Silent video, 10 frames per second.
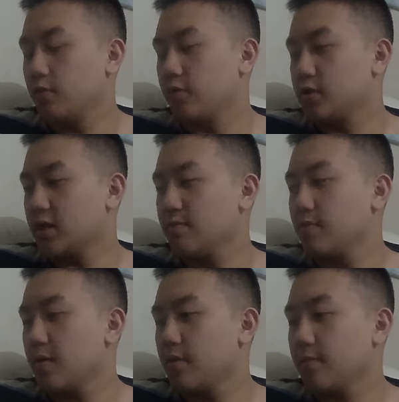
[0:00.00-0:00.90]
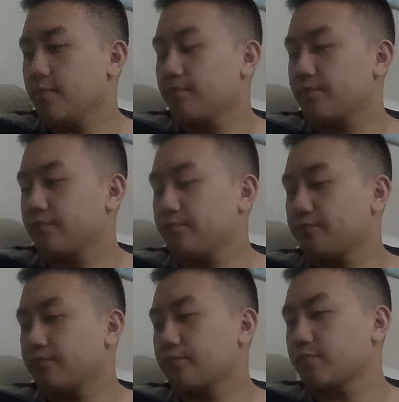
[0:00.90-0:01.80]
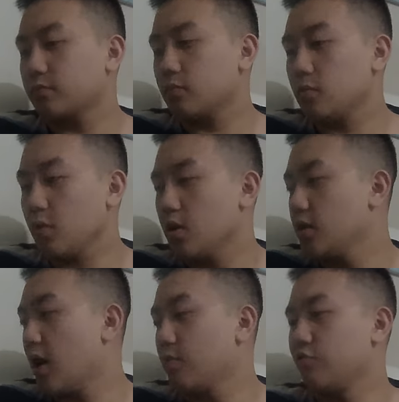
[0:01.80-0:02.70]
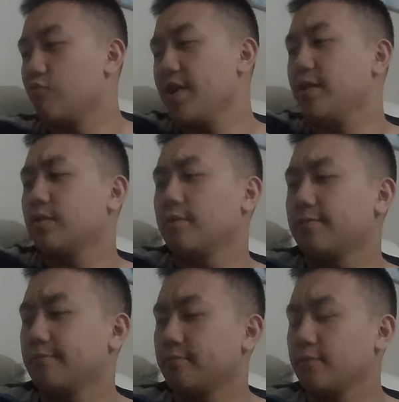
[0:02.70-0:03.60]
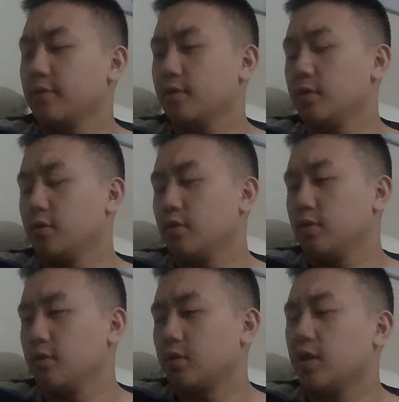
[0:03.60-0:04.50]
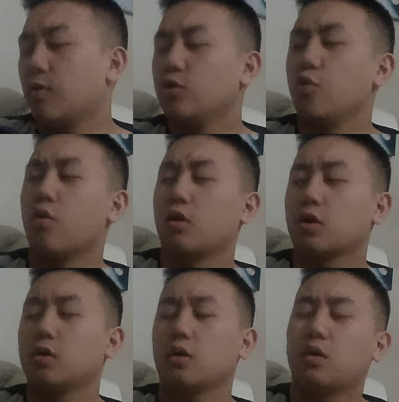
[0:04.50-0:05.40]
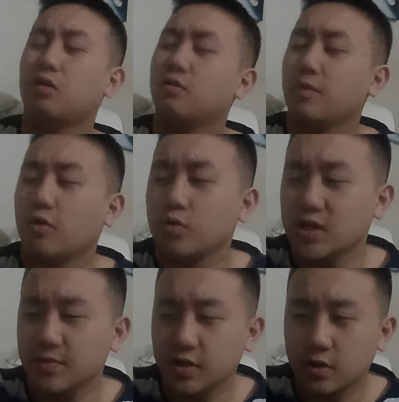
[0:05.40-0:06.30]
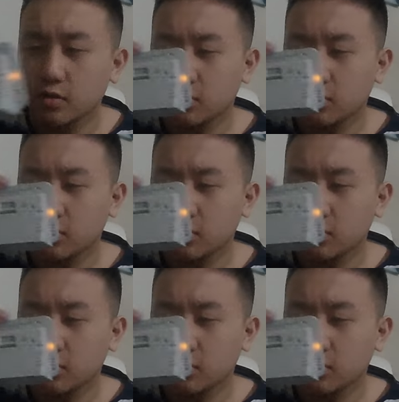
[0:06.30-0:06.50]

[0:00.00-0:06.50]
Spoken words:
For the timer, maybe? No, I wanna read. No, I wanna do work. Oh my god, what time is it?